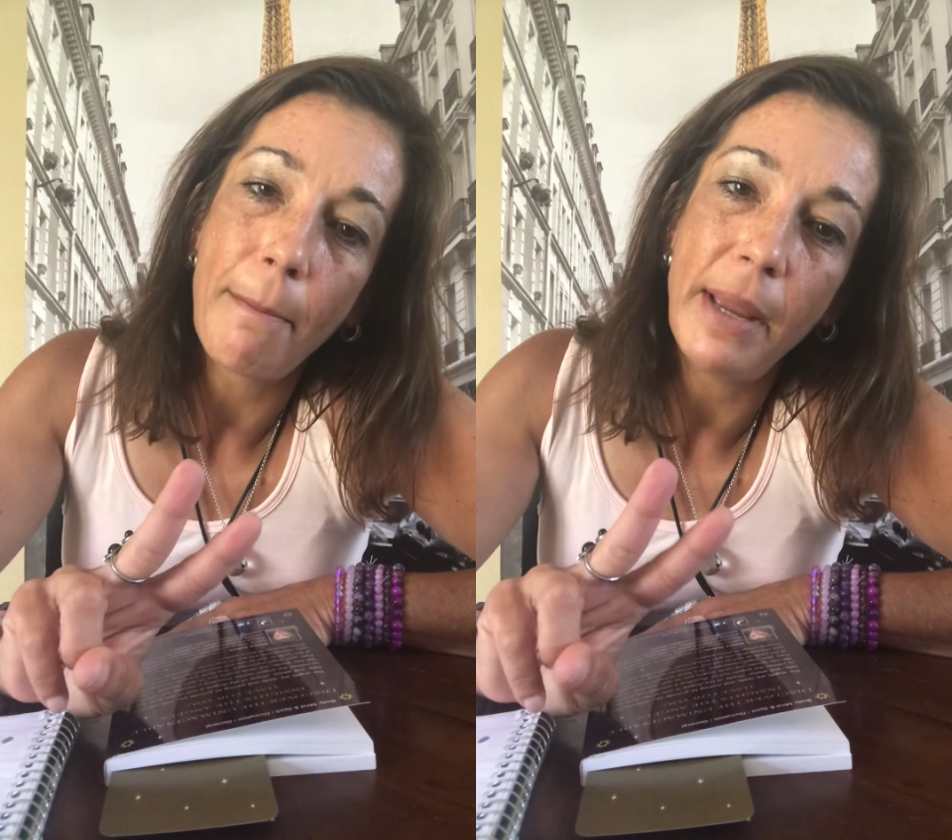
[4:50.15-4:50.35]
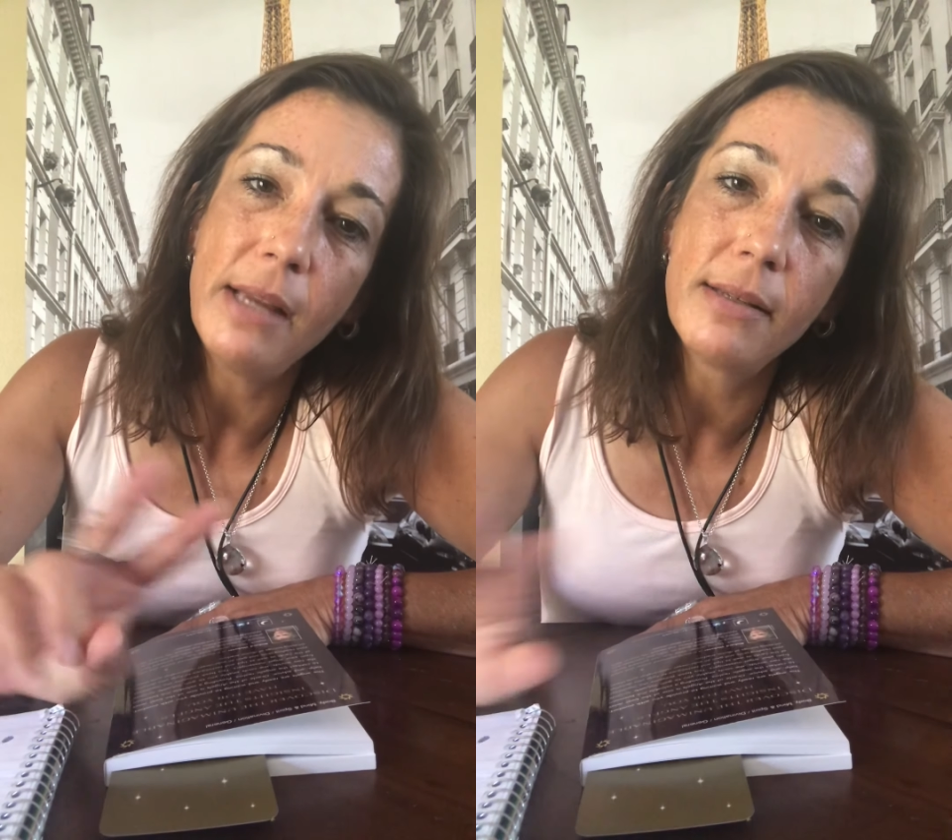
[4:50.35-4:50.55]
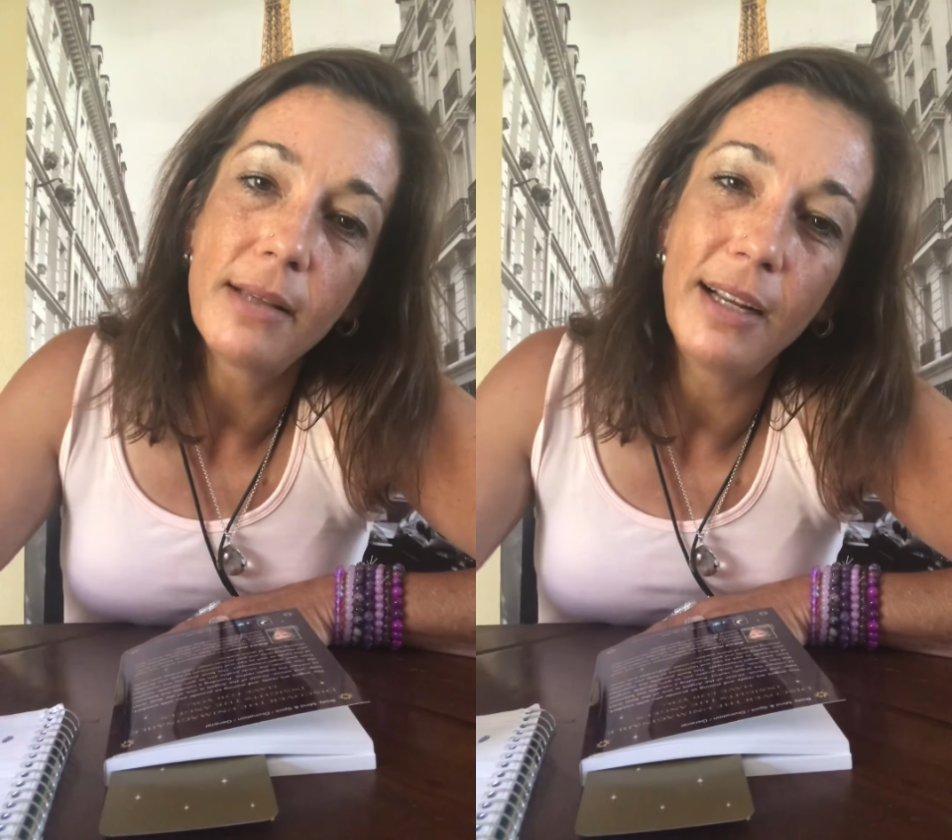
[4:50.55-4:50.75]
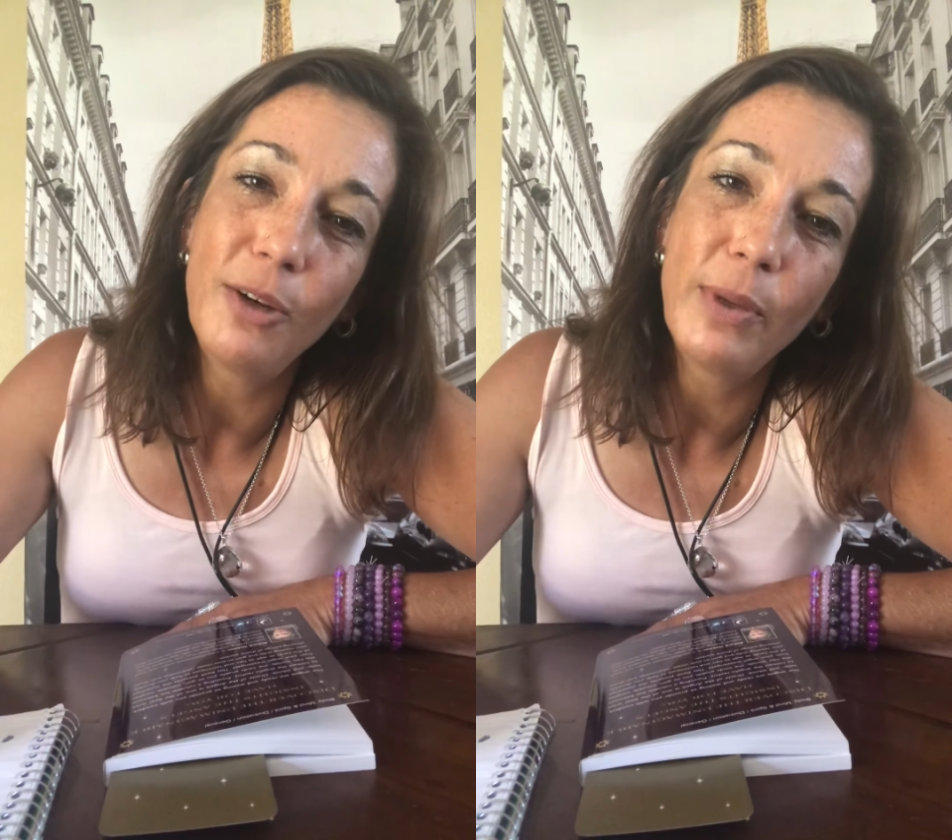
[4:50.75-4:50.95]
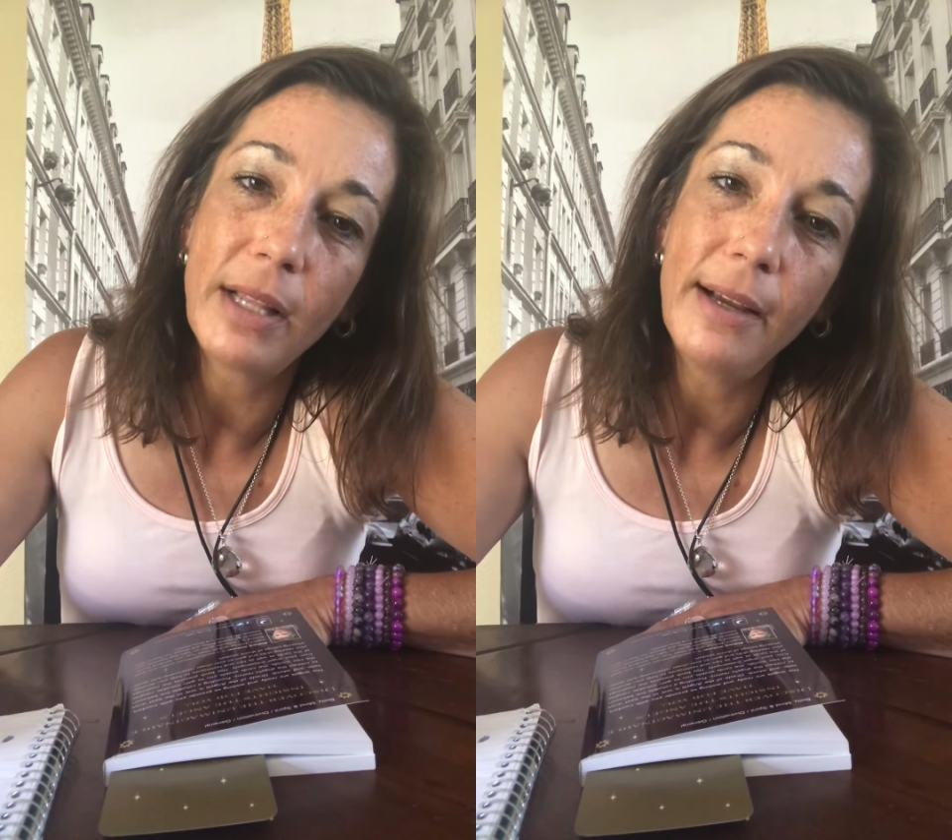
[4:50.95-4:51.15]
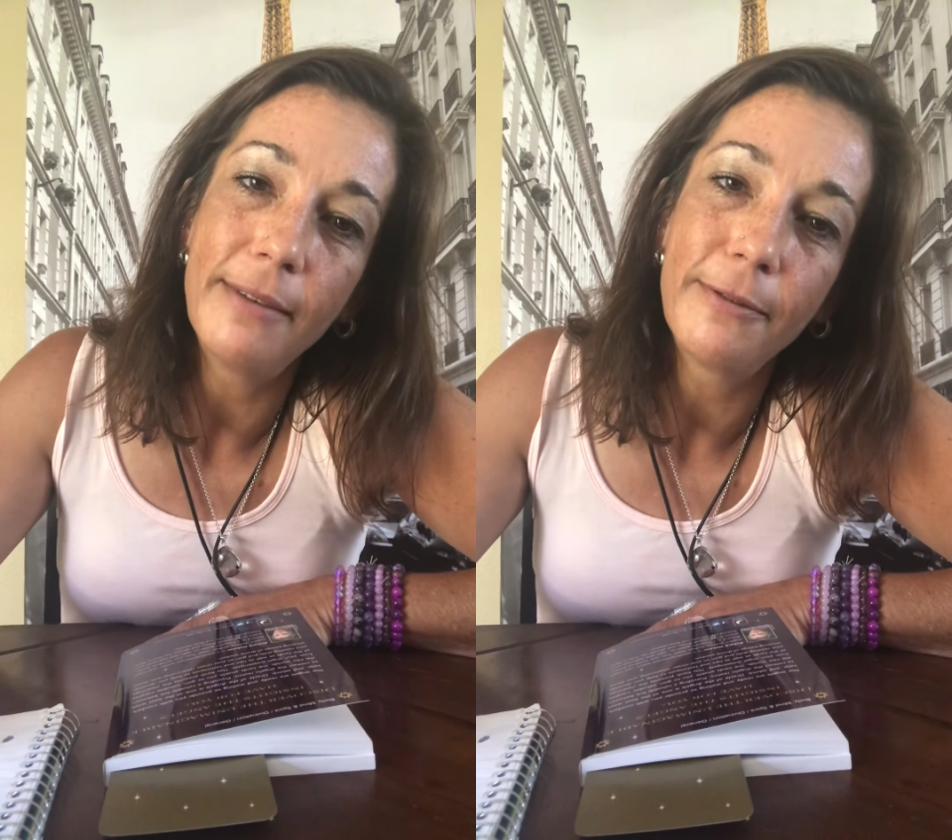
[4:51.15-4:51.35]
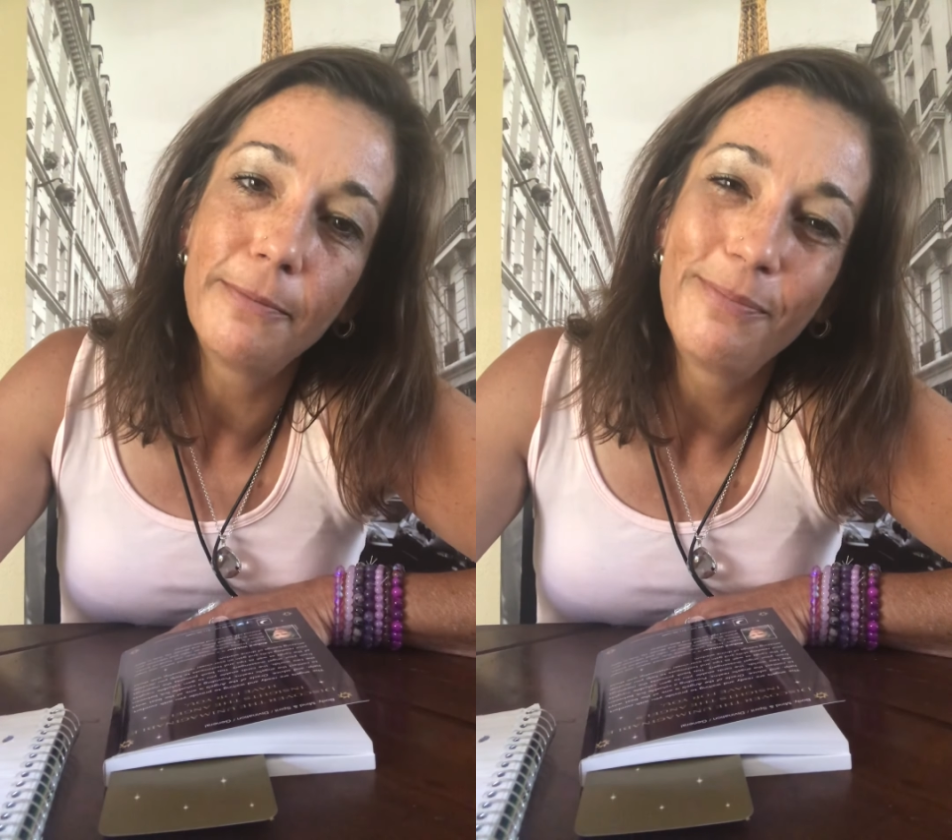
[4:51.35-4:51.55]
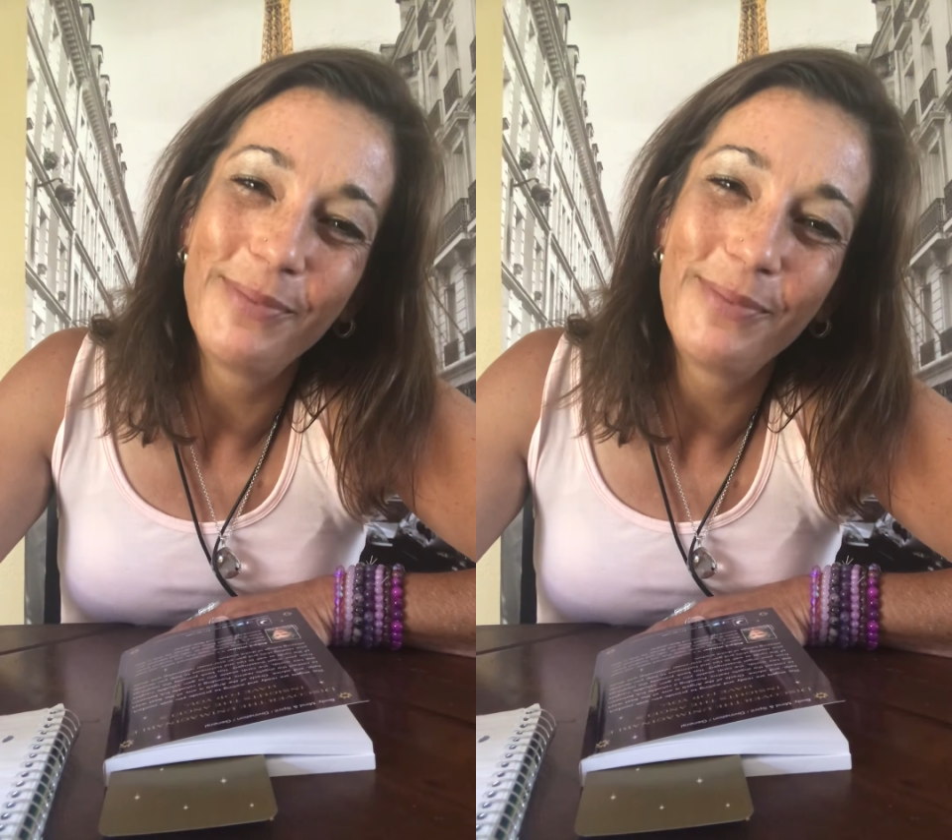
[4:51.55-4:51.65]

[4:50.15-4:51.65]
Peace and in with love.